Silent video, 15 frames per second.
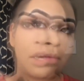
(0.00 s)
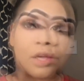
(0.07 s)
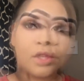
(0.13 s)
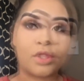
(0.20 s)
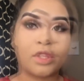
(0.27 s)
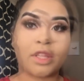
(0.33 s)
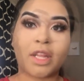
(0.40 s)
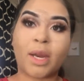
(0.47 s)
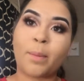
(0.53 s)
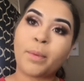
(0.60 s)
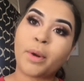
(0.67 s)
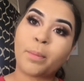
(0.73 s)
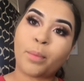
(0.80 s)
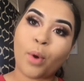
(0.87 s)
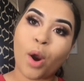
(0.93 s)
So then I'm
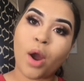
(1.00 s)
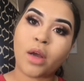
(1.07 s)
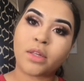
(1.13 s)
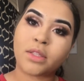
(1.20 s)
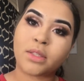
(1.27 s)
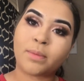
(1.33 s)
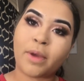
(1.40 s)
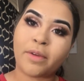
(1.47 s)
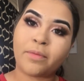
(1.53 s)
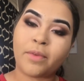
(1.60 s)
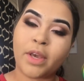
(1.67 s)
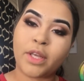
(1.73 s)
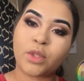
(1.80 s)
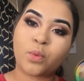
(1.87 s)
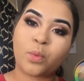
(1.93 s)
going to bronze my
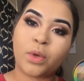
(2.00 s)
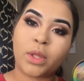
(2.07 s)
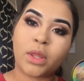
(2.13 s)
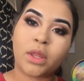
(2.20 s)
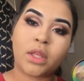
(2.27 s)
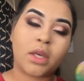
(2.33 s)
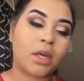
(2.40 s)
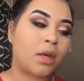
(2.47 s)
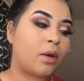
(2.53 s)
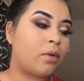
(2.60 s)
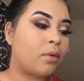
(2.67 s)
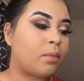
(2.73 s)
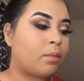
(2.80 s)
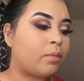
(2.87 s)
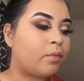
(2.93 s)
face with the
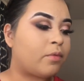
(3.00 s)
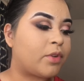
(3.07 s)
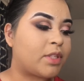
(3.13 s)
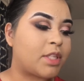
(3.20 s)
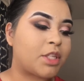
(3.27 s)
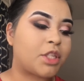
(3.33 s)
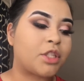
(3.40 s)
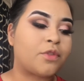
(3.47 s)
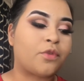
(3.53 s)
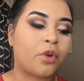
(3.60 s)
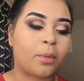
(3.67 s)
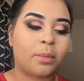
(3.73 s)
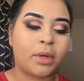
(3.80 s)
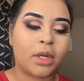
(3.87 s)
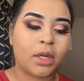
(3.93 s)
Physicians
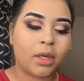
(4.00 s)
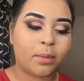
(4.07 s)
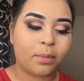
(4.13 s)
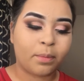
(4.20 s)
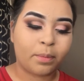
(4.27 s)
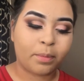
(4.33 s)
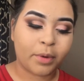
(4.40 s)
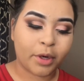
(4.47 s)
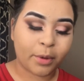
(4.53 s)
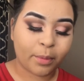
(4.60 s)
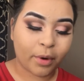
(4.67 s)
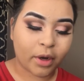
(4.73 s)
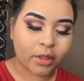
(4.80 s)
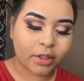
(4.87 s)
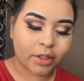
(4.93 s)
Formula Butter
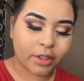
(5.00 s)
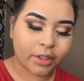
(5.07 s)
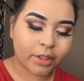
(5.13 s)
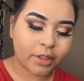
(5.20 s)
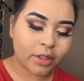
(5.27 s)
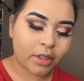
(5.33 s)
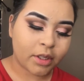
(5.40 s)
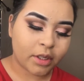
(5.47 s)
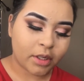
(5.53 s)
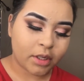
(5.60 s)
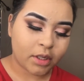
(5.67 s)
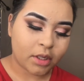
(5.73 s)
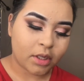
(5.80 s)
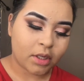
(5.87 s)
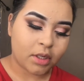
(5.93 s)
Bronzer.
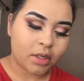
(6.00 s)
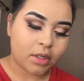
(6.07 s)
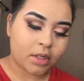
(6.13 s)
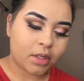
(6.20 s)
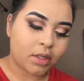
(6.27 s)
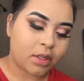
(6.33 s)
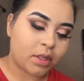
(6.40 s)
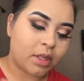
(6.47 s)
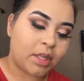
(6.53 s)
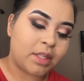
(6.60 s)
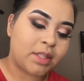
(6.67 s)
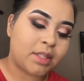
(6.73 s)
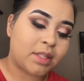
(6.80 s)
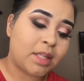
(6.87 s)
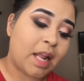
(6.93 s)

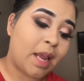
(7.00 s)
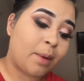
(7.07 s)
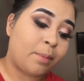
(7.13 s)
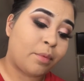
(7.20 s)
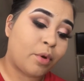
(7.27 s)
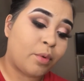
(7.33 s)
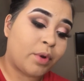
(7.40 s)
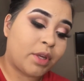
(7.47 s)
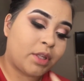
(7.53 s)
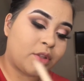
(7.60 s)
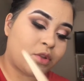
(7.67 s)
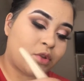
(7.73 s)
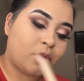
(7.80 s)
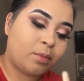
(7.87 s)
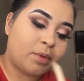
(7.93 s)
It's like broken,
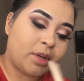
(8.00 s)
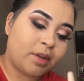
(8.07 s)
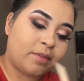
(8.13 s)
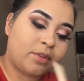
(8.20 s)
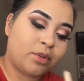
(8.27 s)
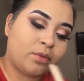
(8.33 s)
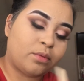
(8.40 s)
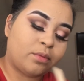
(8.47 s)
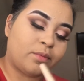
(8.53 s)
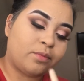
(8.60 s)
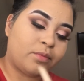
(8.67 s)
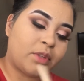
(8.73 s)
so I'm going to have to.